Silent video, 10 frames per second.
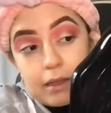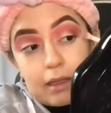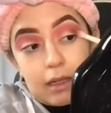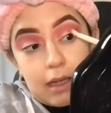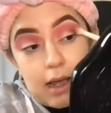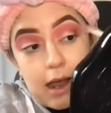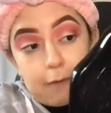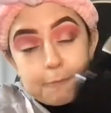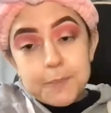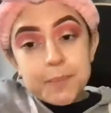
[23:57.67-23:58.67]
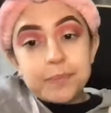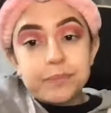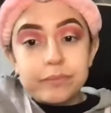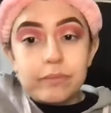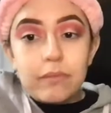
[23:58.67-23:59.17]
And then
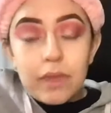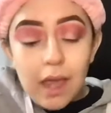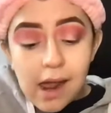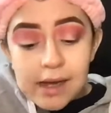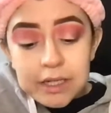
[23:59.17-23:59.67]
I